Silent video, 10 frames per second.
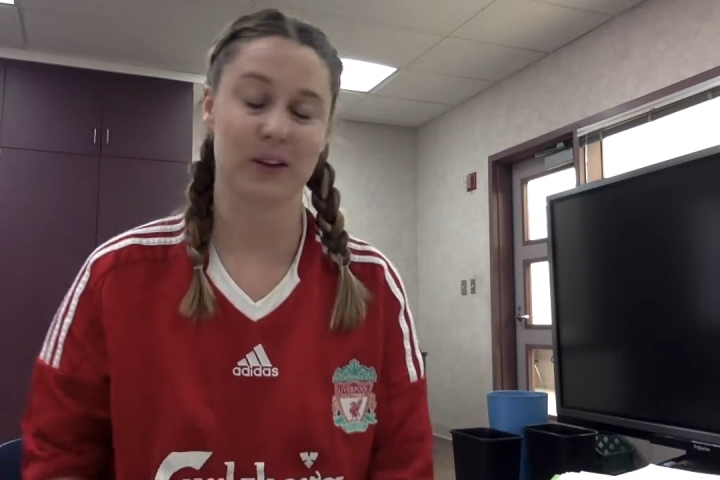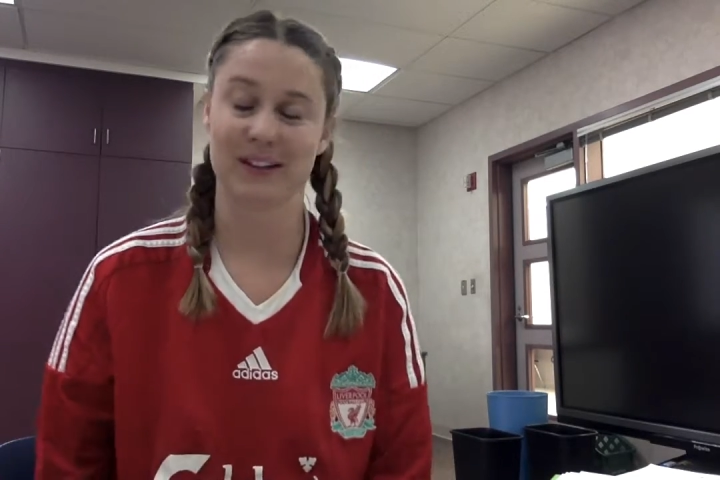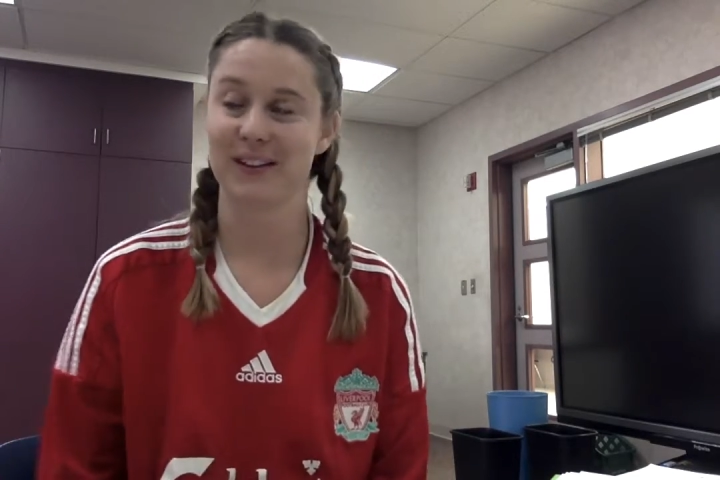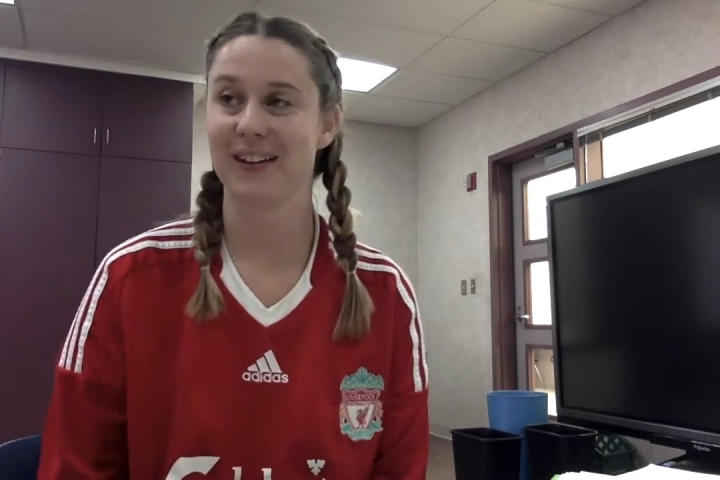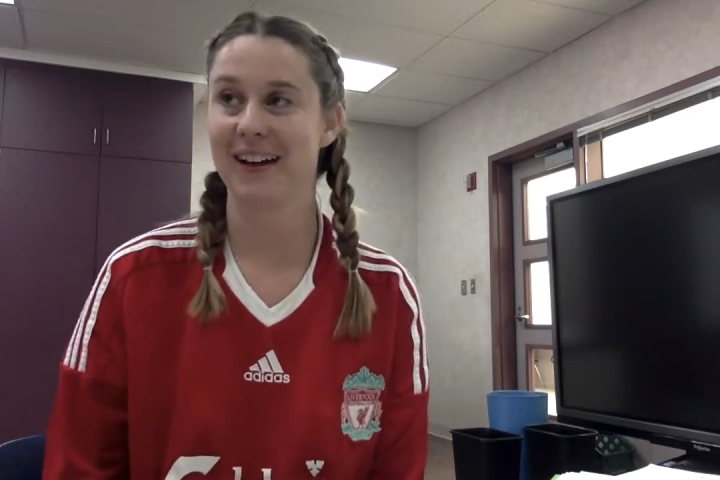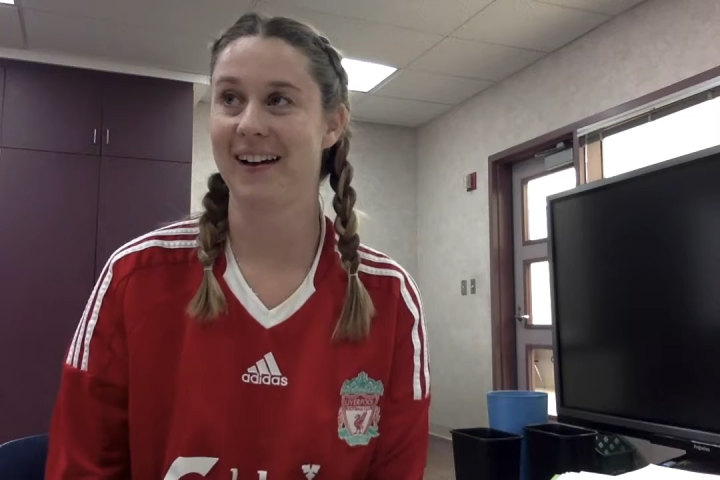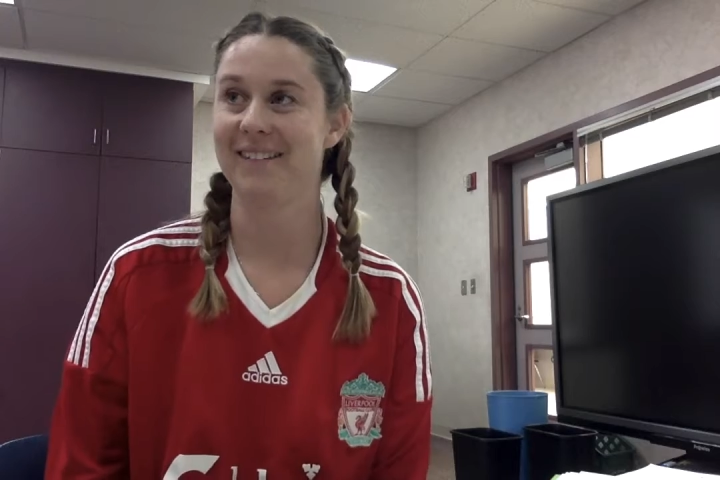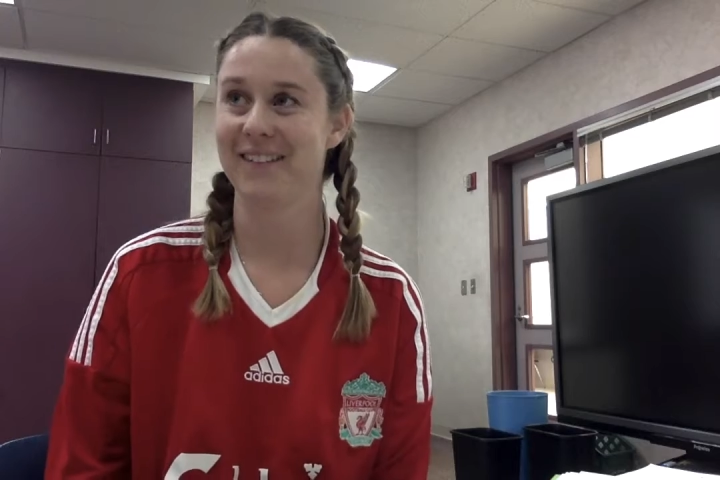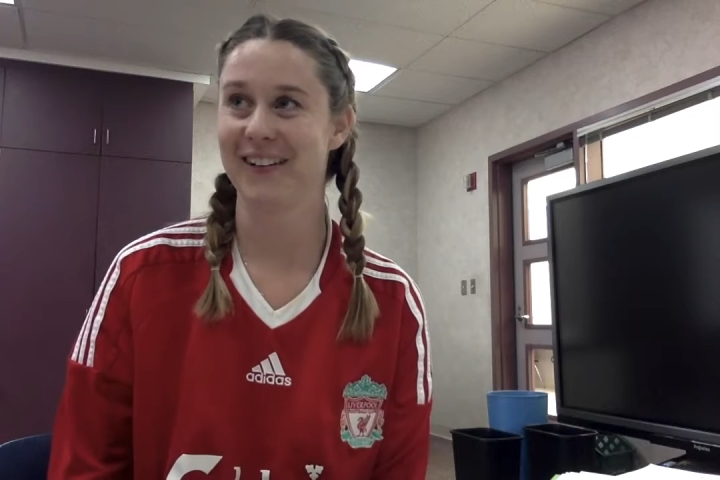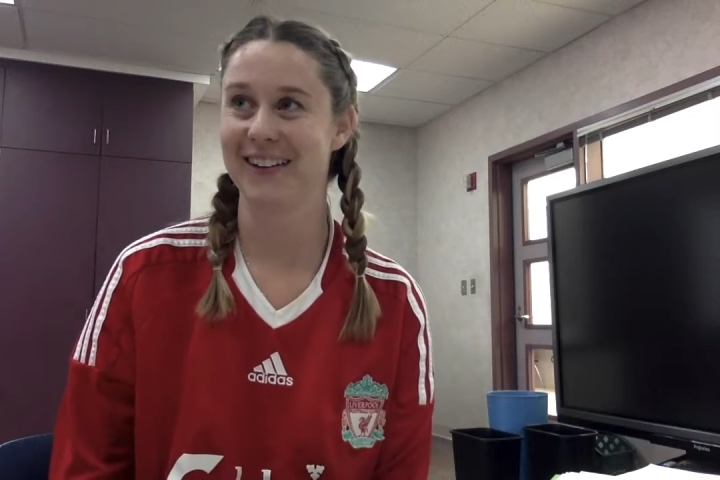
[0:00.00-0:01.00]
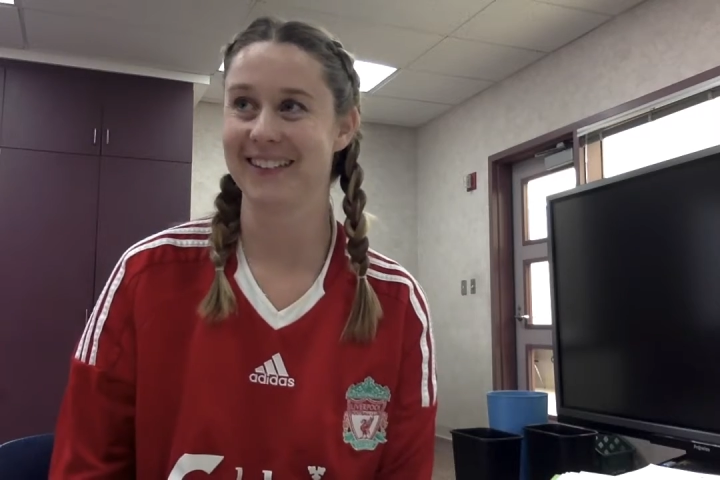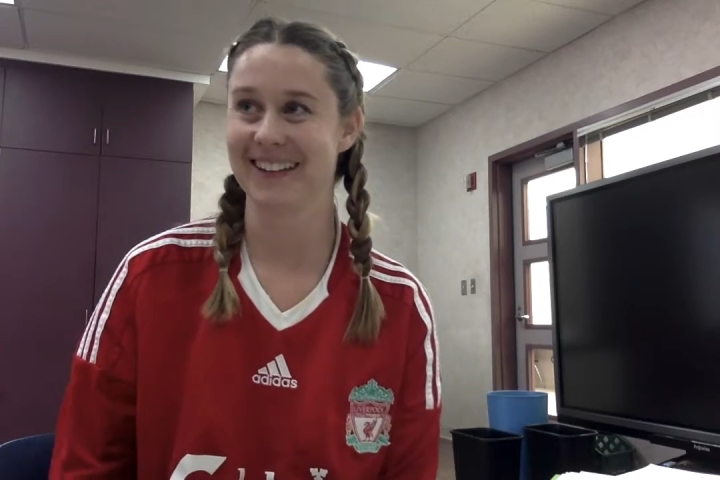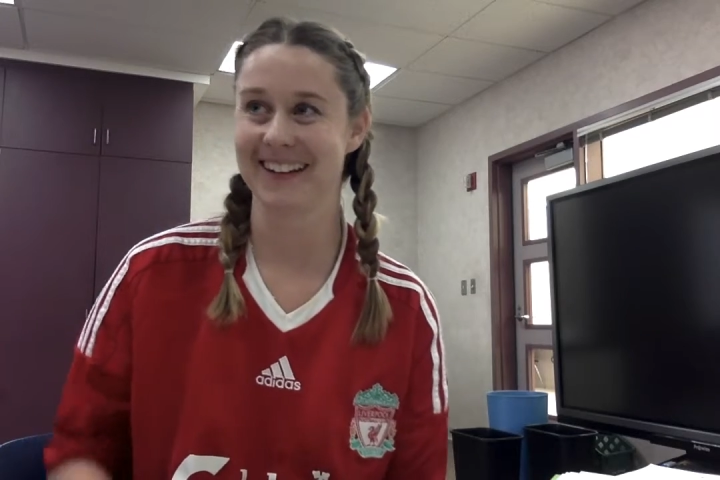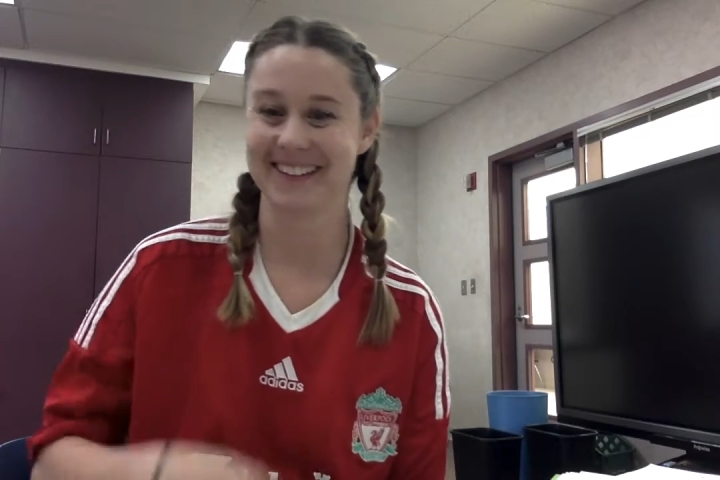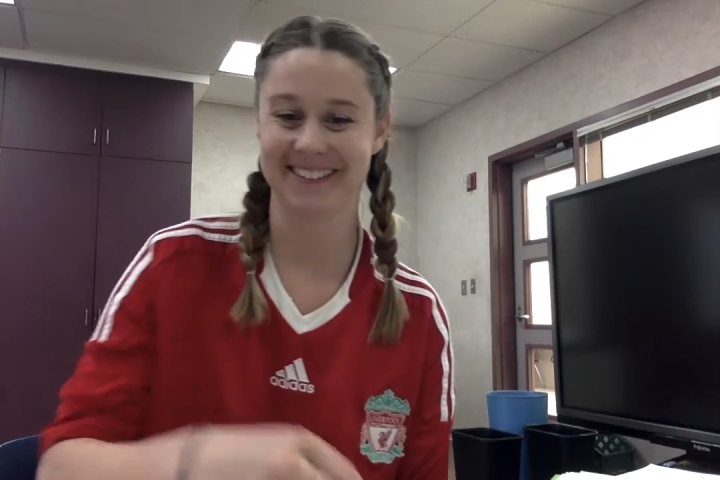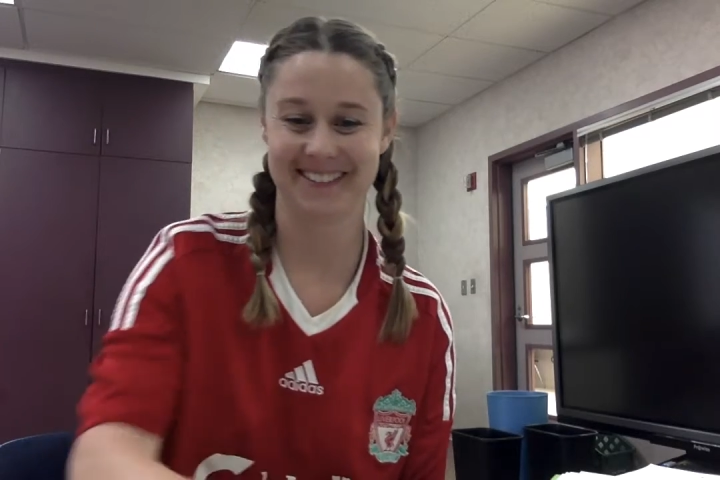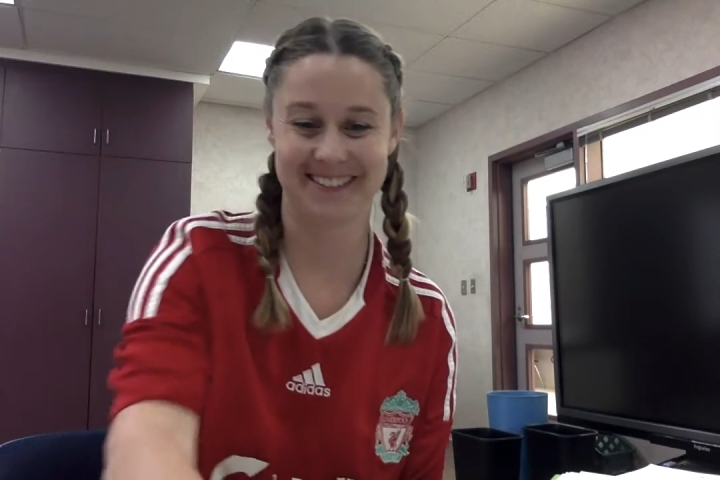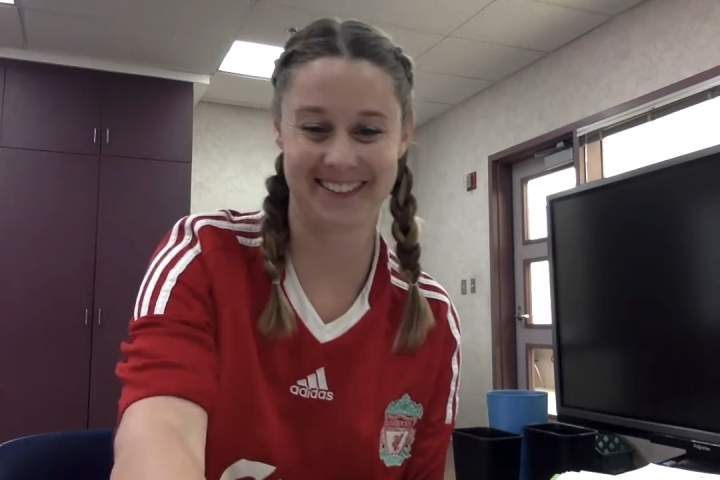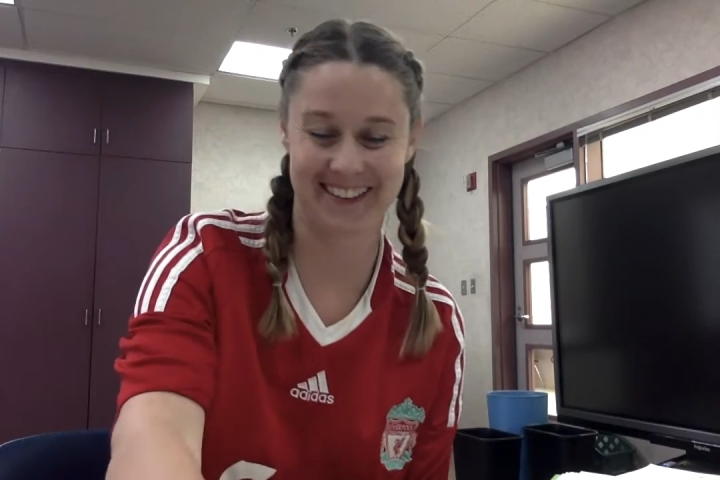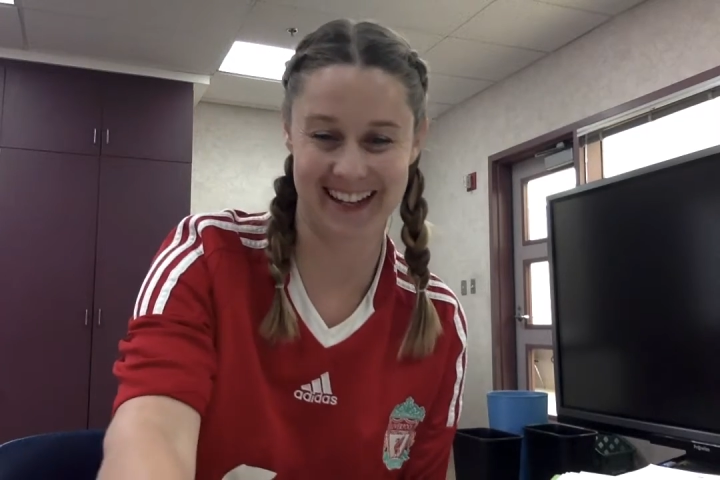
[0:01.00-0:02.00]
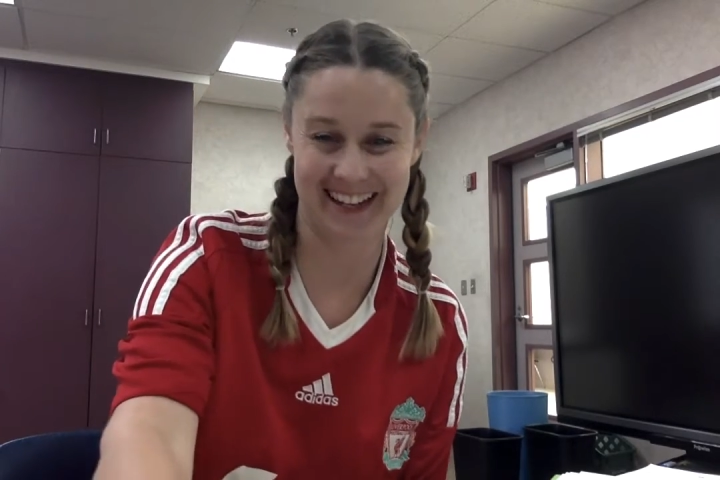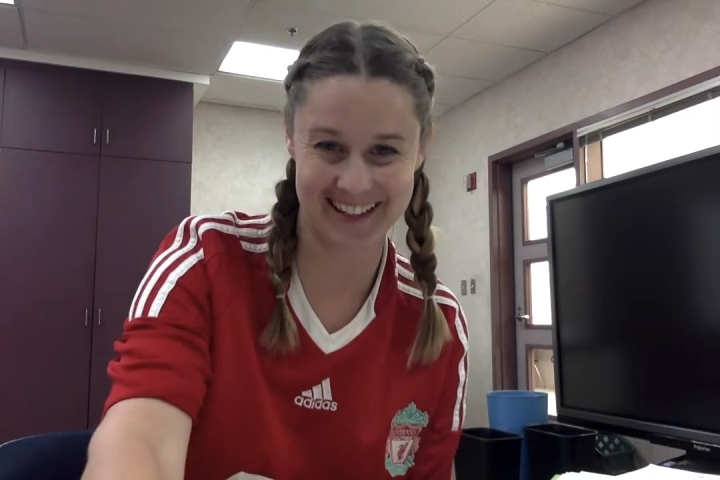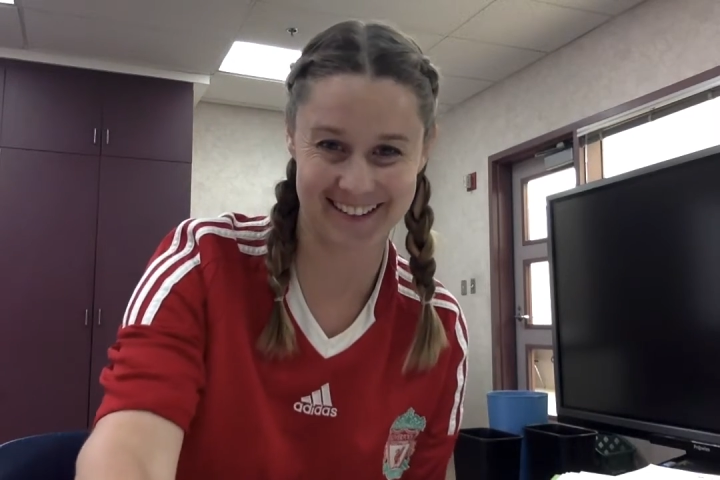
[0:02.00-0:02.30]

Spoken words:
That's all I have for you then. Thank you.